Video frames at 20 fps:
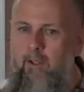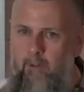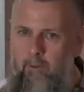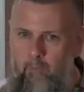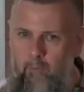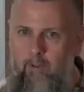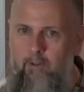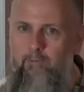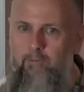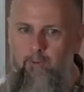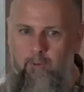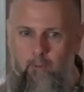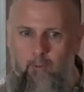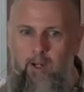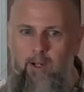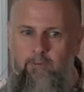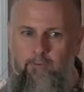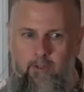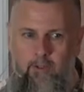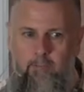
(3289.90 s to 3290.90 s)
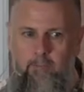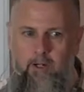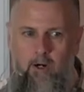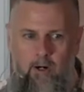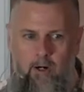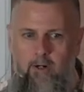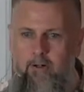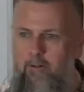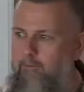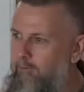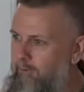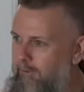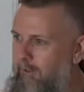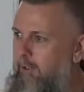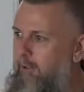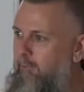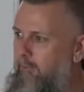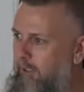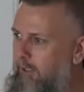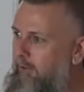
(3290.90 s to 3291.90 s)
Well, for a while, it's going to be hard for
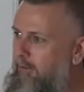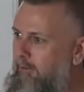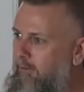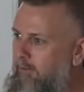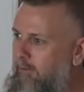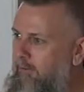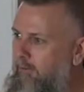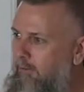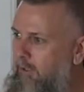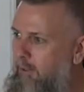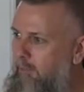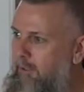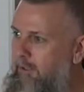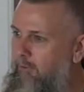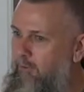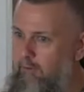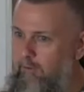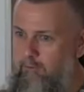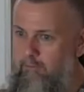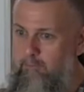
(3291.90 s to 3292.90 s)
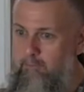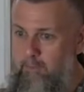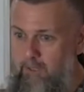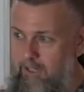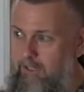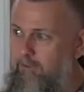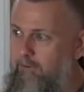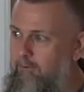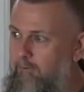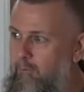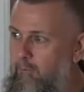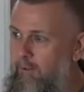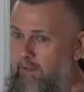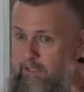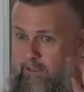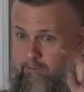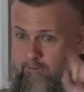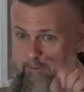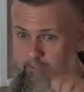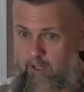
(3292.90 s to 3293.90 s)
them, right? Coming to the place where
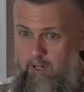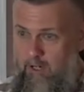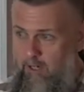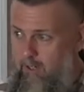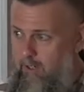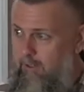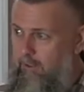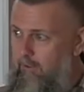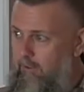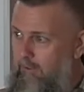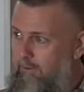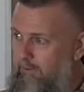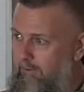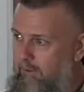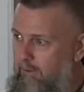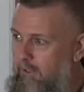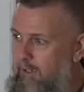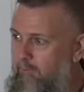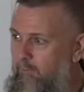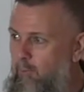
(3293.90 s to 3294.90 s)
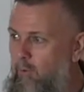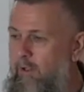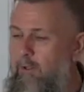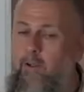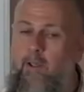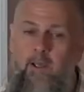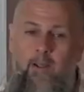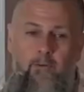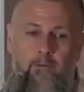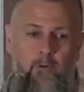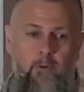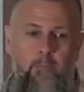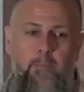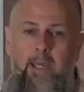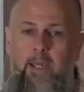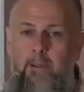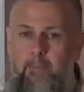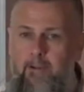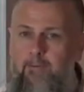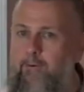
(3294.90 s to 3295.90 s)
they saw their loved one. So
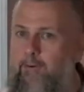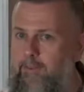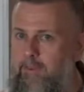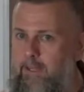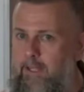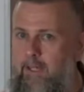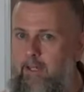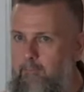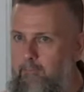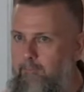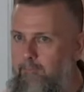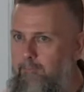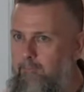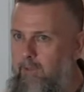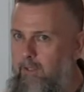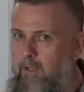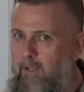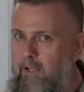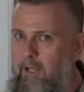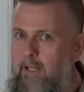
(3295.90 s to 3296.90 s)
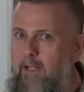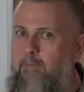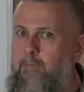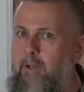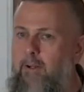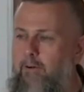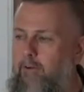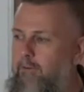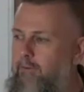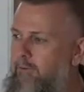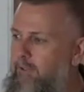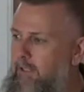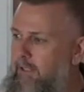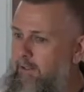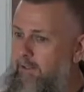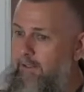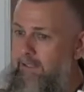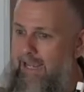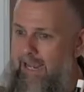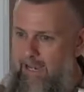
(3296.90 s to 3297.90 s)
maybe for them, it's better to see
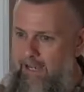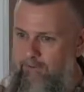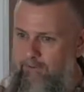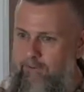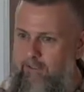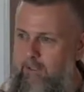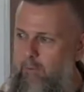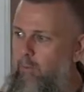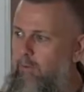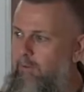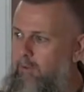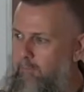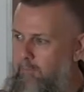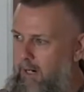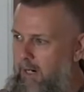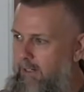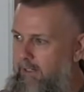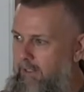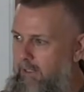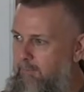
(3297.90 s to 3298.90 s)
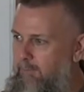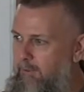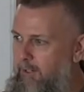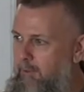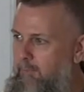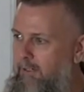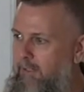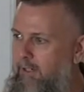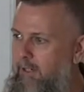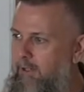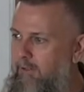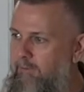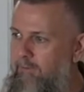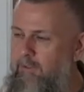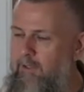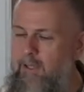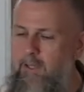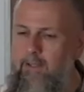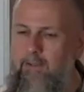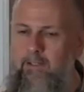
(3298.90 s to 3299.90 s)
the casket with the body up there
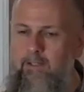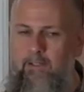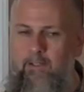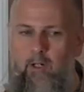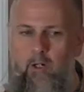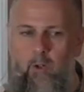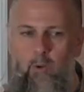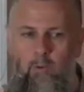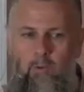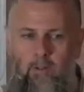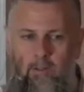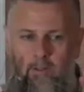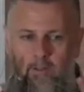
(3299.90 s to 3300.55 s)
because they know,